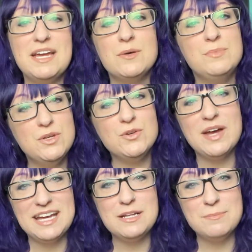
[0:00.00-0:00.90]
computer
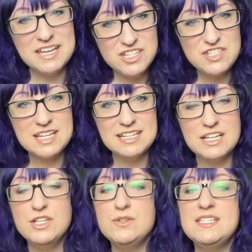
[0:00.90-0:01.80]
animation
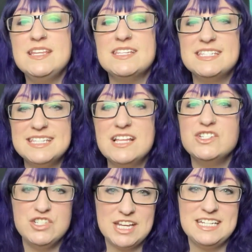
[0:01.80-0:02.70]
using the cell
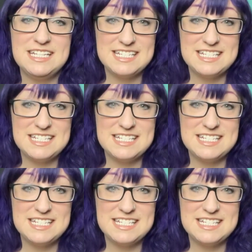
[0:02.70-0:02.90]
shading